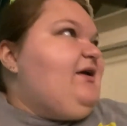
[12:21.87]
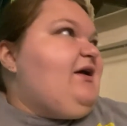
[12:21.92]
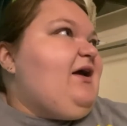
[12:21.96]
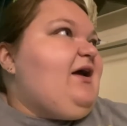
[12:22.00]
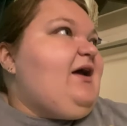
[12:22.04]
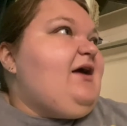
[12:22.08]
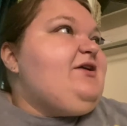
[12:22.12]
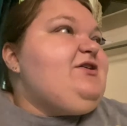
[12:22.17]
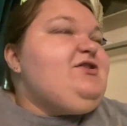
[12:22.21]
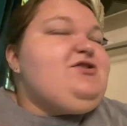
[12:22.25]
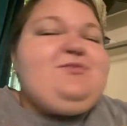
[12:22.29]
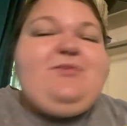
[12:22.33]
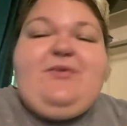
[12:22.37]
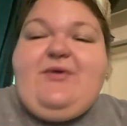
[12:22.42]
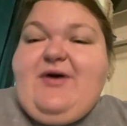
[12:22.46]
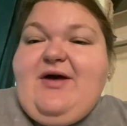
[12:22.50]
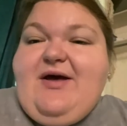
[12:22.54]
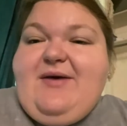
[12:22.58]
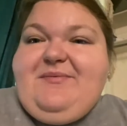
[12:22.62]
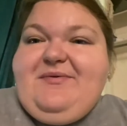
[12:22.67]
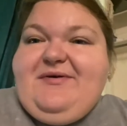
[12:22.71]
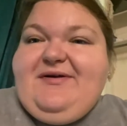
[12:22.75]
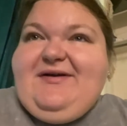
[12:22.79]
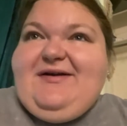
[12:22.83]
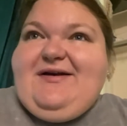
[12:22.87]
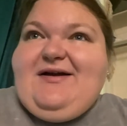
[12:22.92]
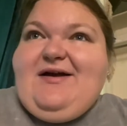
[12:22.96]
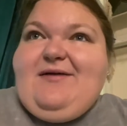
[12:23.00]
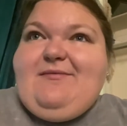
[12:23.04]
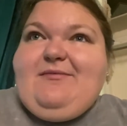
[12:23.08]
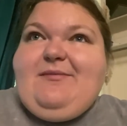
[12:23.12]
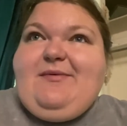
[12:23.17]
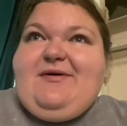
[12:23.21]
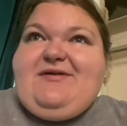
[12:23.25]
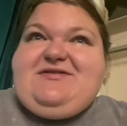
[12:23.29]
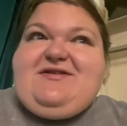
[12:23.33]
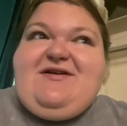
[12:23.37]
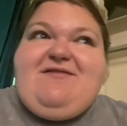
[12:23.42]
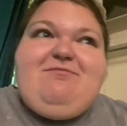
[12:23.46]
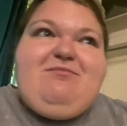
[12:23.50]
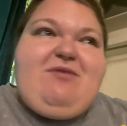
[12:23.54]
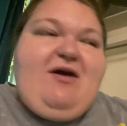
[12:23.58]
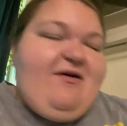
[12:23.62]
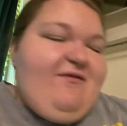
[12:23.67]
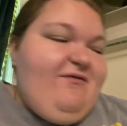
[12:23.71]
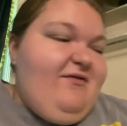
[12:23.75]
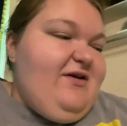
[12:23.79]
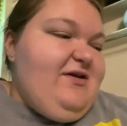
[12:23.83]
I just woke up. I'm about to have
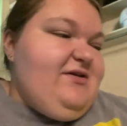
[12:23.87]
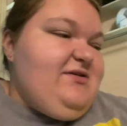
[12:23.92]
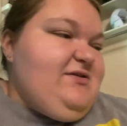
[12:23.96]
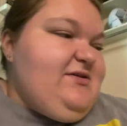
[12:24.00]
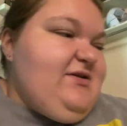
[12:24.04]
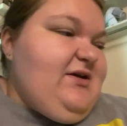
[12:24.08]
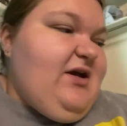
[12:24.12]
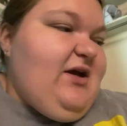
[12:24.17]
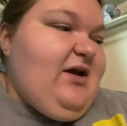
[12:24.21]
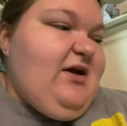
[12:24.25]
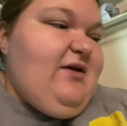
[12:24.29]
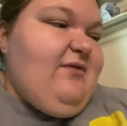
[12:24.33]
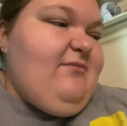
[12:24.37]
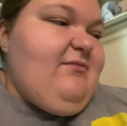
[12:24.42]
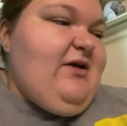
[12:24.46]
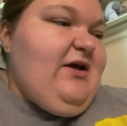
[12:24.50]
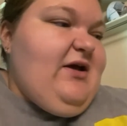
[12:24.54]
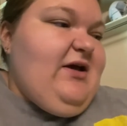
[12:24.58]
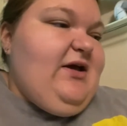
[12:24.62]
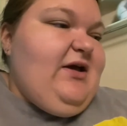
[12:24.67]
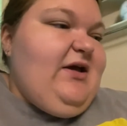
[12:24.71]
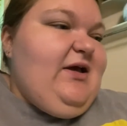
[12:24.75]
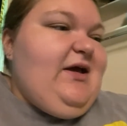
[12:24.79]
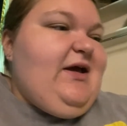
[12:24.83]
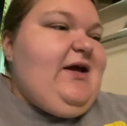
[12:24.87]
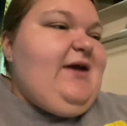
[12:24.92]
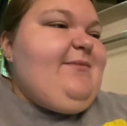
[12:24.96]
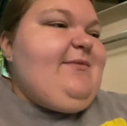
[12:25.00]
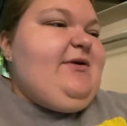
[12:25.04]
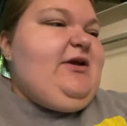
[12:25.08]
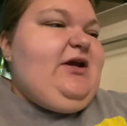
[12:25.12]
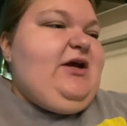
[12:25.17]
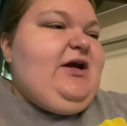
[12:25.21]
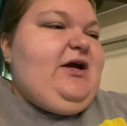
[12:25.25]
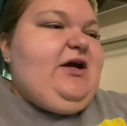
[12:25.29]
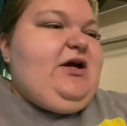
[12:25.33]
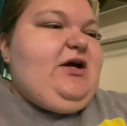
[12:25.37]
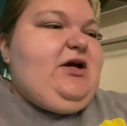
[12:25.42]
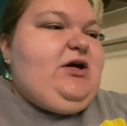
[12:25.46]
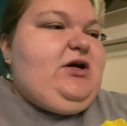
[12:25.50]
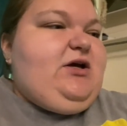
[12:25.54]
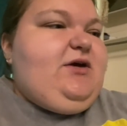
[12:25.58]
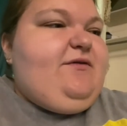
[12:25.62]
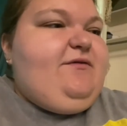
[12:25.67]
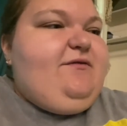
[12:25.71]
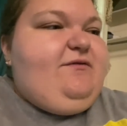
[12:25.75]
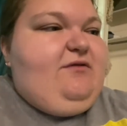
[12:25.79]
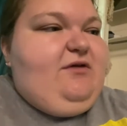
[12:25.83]
breakfast. Um, I'm going to
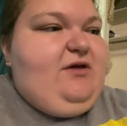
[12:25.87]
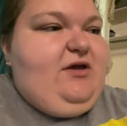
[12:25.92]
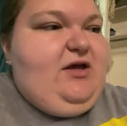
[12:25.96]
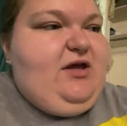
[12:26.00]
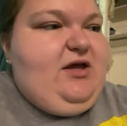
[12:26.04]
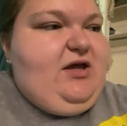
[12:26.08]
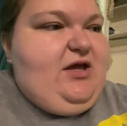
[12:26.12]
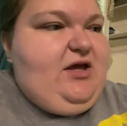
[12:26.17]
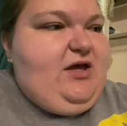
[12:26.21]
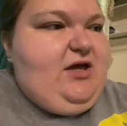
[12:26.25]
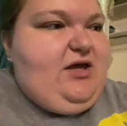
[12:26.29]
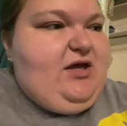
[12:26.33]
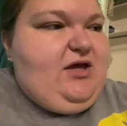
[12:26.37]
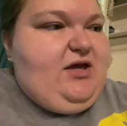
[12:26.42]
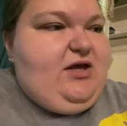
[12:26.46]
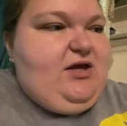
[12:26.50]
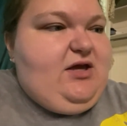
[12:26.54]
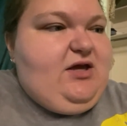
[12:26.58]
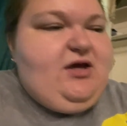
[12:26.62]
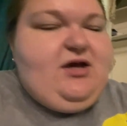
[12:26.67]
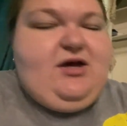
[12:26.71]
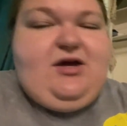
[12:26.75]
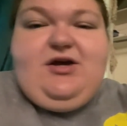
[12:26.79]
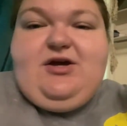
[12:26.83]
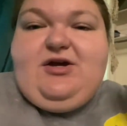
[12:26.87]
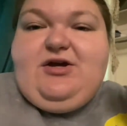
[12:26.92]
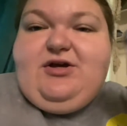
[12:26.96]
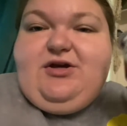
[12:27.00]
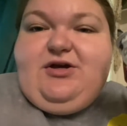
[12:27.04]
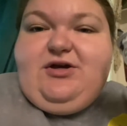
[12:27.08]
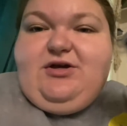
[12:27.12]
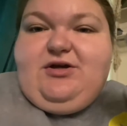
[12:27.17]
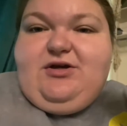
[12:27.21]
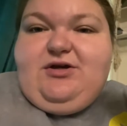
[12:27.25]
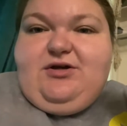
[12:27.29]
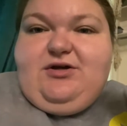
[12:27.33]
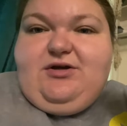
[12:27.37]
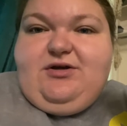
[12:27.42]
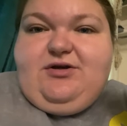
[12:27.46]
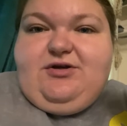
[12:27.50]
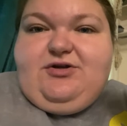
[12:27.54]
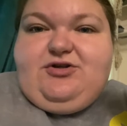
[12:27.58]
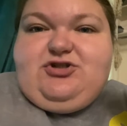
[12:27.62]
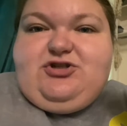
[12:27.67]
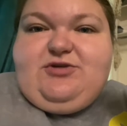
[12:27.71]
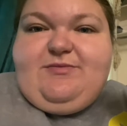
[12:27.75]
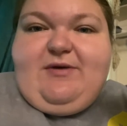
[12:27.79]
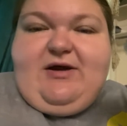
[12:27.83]
have a
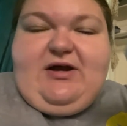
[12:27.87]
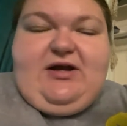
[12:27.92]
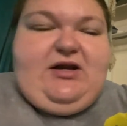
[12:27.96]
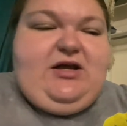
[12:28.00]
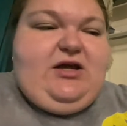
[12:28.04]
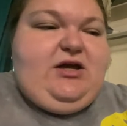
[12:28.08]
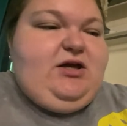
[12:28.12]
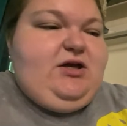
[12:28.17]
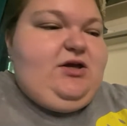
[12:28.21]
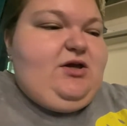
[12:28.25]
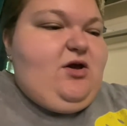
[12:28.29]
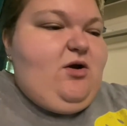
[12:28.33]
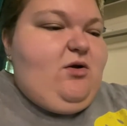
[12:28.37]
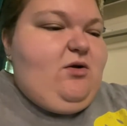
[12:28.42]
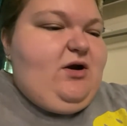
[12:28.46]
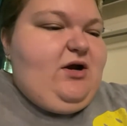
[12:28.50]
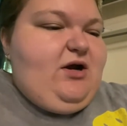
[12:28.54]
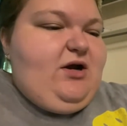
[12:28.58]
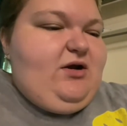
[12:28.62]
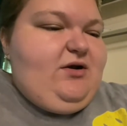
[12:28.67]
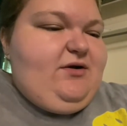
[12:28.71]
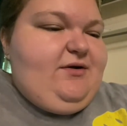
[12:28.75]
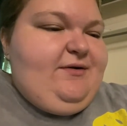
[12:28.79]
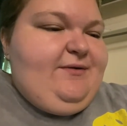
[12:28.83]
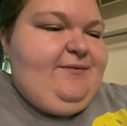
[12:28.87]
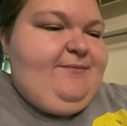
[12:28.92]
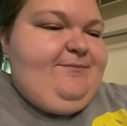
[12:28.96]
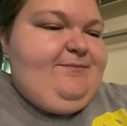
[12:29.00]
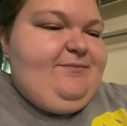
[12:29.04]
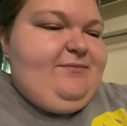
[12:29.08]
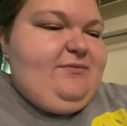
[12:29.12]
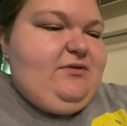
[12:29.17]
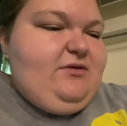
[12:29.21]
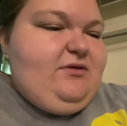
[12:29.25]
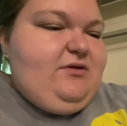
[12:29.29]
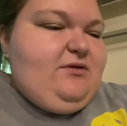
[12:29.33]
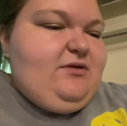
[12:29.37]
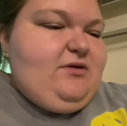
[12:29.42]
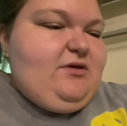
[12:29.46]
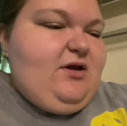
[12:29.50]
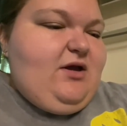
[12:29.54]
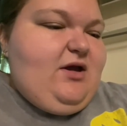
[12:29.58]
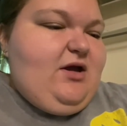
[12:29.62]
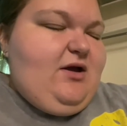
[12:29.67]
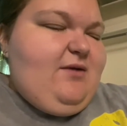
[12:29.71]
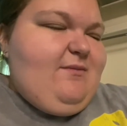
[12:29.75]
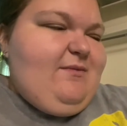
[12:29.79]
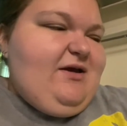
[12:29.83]
Chobani yogurt
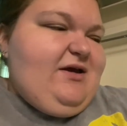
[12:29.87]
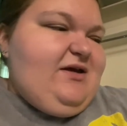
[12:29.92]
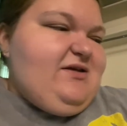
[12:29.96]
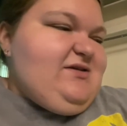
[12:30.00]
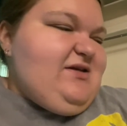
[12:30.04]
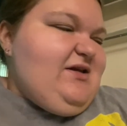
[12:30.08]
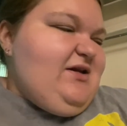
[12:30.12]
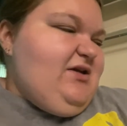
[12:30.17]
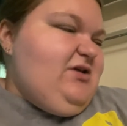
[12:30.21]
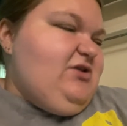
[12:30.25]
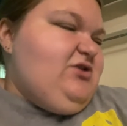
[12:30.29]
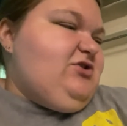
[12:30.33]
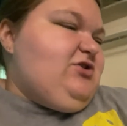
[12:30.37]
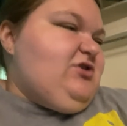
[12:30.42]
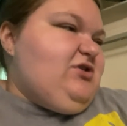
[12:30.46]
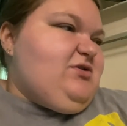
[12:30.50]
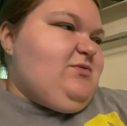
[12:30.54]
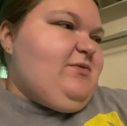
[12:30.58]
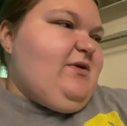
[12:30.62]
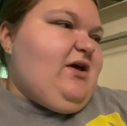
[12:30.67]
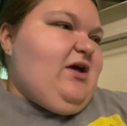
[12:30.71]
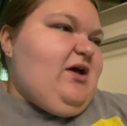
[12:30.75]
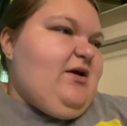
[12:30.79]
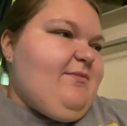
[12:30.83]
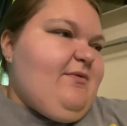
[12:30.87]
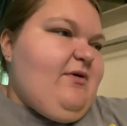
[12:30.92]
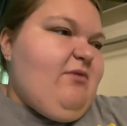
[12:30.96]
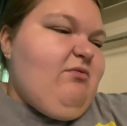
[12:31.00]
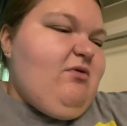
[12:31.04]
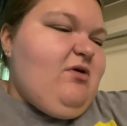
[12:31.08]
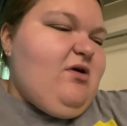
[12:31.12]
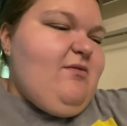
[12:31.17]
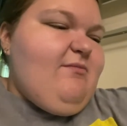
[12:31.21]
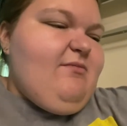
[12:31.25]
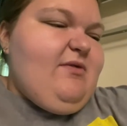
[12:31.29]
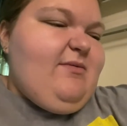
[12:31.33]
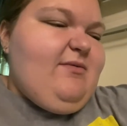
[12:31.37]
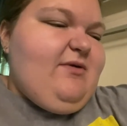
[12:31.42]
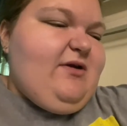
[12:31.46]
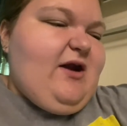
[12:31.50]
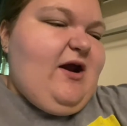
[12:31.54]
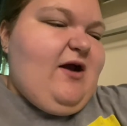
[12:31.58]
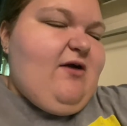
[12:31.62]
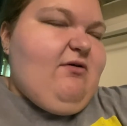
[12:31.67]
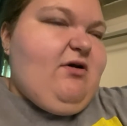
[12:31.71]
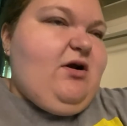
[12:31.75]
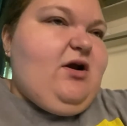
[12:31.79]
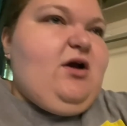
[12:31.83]
um, I guess I didn't just wake up. I woke up maybe an
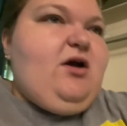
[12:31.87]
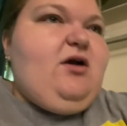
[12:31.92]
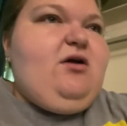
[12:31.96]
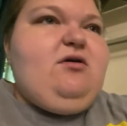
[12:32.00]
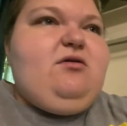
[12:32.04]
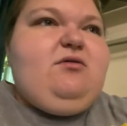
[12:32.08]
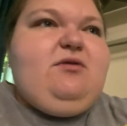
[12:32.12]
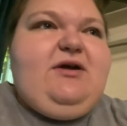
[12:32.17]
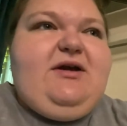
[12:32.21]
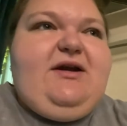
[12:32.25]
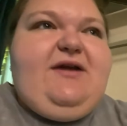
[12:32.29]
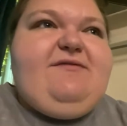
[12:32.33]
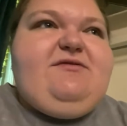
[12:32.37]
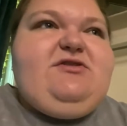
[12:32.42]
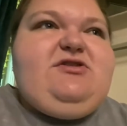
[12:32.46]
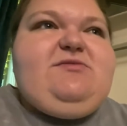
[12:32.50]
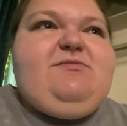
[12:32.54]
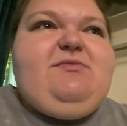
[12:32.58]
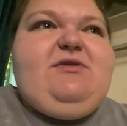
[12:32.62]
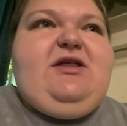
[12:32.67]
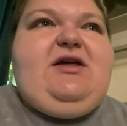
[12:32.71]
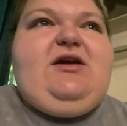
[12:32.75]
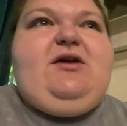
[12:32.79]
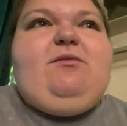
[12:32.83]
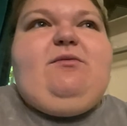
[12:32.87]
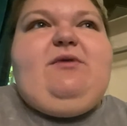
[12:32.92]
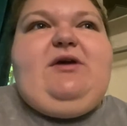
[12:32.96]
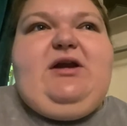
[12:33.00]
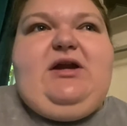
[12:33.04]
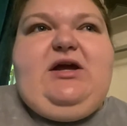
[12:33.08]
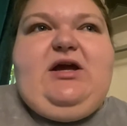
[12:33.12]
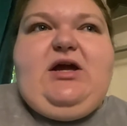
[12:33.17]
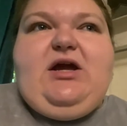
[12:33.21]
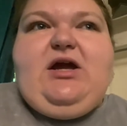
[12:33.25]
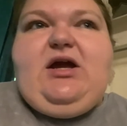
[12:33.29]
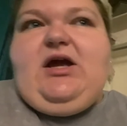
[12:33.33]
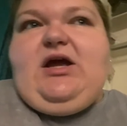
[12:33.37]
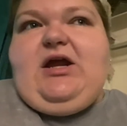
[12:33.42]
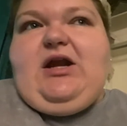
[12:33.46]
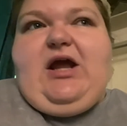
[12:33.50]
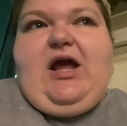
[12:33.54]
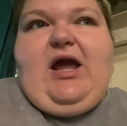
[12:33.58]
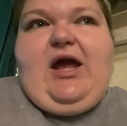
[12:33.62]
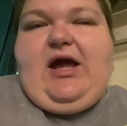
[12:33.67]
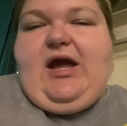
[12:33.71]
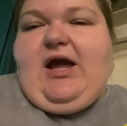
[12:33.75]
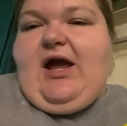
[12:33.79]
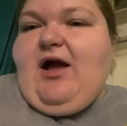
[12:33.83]
hour ago and I've just been like reading and
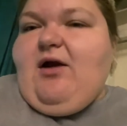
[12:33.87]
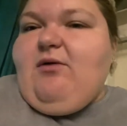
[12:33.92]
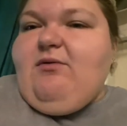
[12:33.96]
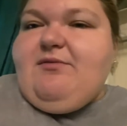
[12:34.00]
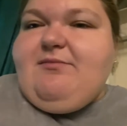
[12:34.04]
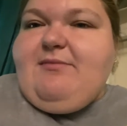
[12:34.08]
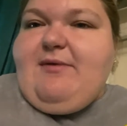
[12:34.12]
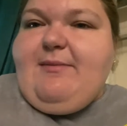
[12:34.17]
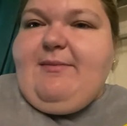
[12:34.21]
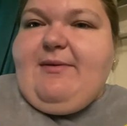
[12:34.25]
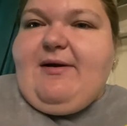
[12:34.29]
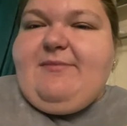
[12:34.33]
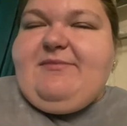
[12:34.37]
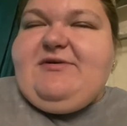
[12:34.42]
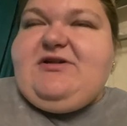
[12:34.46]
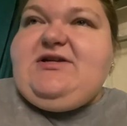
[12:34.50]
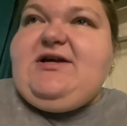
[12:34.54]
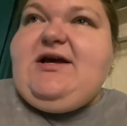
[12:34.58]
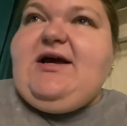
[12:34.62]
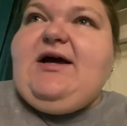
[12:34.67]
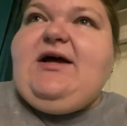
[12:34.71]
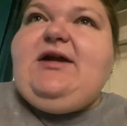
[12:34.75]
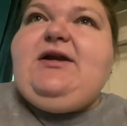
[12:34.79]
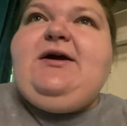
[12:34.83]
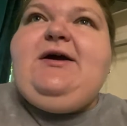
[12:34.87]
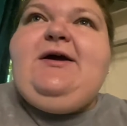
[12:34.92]
hanging out with my mom and dad.